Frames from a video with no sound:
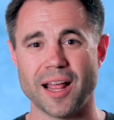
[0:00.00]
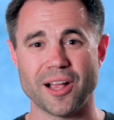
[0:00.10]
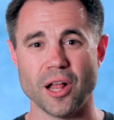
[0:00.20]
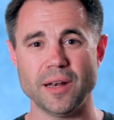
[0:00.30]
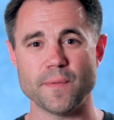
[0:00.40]
And I
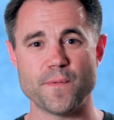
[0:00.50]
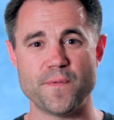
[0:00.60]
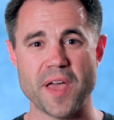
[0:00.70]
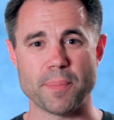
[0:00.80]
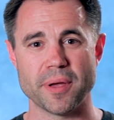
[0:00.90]
call it
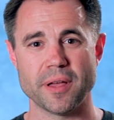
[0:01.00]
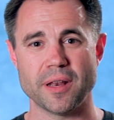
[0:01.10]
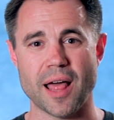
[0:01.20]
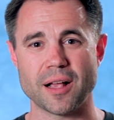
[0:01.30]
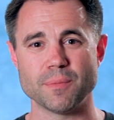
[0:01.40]
FIP,
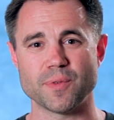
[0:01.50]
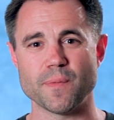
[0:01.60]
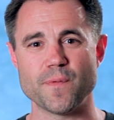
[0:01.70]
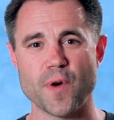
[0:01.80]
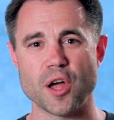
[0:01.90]
and that comes
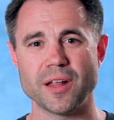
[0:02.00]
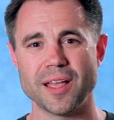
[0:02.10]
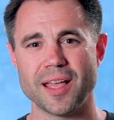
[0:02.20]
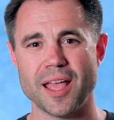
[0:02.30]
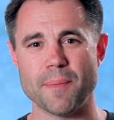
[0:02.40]
from fun,
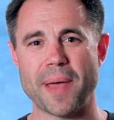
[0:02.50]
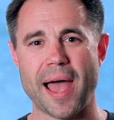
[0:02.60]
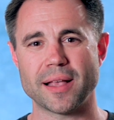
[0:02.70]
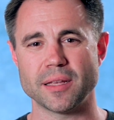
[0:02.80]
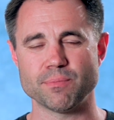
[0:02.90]

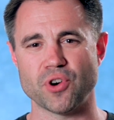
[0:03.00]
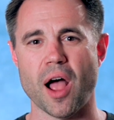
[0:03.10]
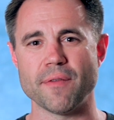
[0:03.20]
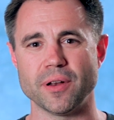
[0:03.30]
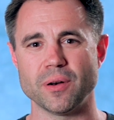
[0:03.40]
impact, and
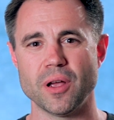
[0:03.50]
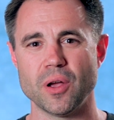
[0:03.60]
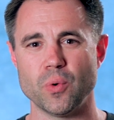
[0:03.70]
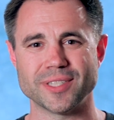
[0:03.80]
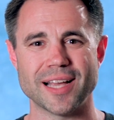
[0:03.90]
profit,
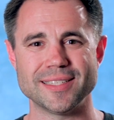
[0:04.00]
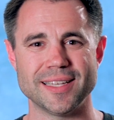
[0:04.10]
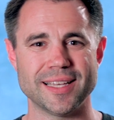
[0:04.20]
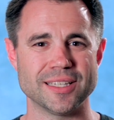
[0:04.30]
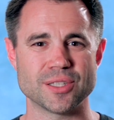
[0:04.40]
which I
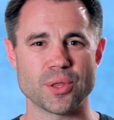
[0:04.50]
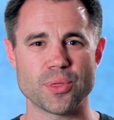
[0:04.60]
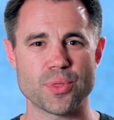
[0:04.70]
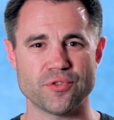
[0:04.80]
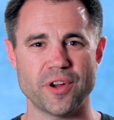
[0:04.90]
see is the
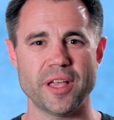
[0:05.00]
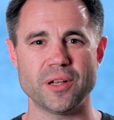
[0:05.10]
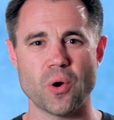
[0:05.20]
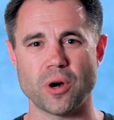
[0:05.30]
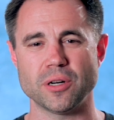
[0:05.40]
three
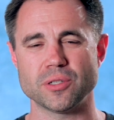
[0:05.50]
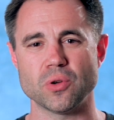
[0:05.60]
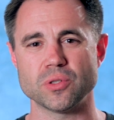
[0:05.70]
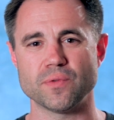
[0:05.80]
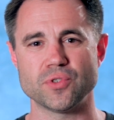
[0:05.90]

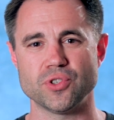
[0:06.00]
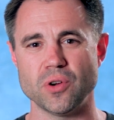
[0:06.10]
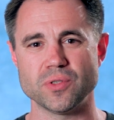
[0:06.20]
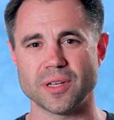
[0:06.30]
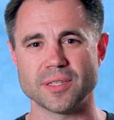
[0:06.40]
cornerstones of
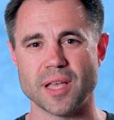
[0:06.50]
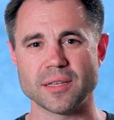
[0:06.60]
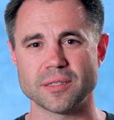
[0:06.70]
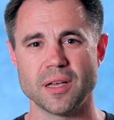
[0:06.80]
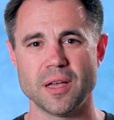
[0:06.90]
true
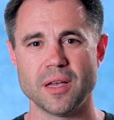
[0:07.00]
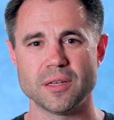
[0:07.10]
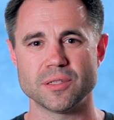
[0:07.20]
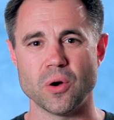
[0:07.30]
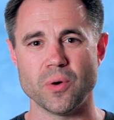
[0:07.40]
success.
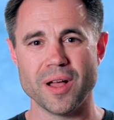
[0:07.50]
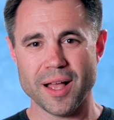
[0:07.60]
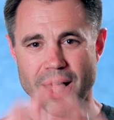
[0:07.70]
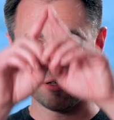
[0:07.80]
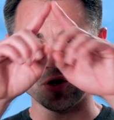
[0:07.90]
So
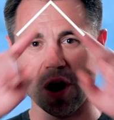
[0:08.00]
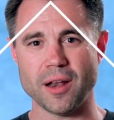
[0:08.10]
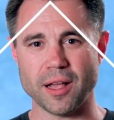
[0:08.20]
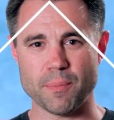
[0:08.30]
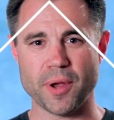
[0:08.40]
I draw
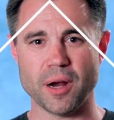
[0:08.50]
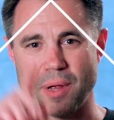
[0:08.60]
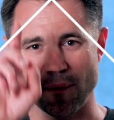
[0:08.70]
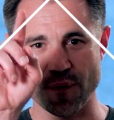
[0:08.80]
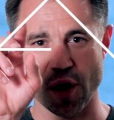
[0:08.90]
it like a
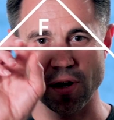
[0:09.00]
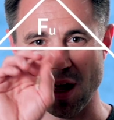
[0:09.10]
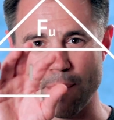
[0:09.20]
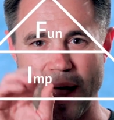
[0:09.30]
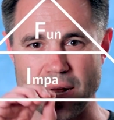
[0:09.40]
pyramid:
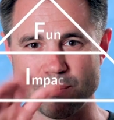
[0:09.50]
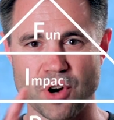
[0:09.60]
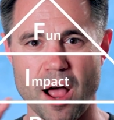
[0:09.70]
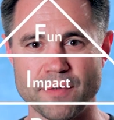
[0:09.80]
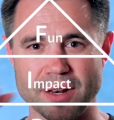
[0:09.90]
fun, impact,
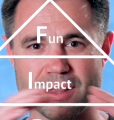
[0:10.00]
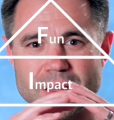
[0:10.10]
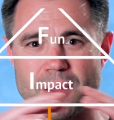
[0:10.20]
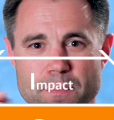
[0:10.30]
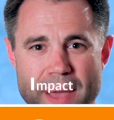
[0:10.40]
profit.
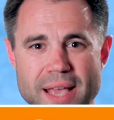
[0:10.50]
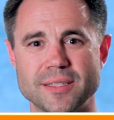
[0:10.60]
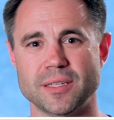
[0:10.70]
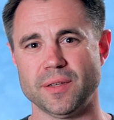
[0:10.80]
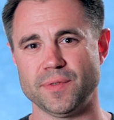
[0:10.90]
The
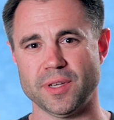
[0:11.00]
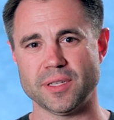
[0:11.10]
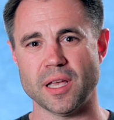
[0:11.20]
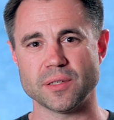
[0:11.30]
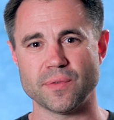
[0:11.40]
basis of
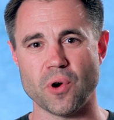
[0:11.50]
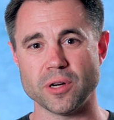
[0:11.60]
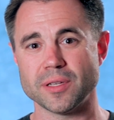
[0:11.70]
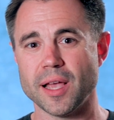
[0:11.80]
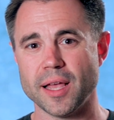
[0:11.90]
success, of
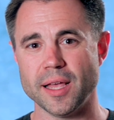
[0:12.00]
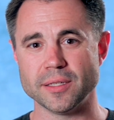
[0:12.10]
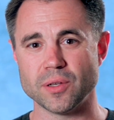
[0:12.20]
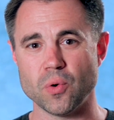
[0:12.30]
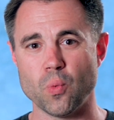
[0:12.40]
course,
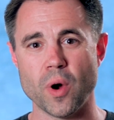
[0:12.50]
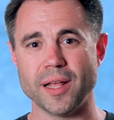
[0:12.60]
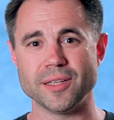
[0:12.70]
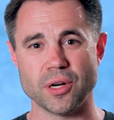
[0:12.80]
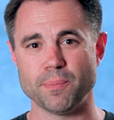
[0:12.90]
is
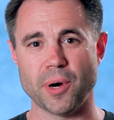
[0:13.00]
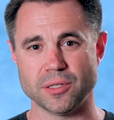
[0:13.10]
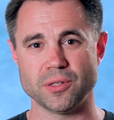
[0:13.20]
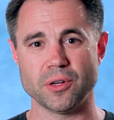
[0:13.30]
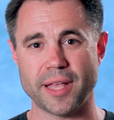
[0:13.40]
what is your
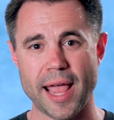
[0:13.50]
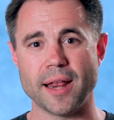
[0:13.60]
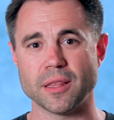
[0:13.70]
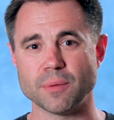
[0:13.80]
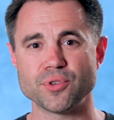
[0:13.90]
personal gain? The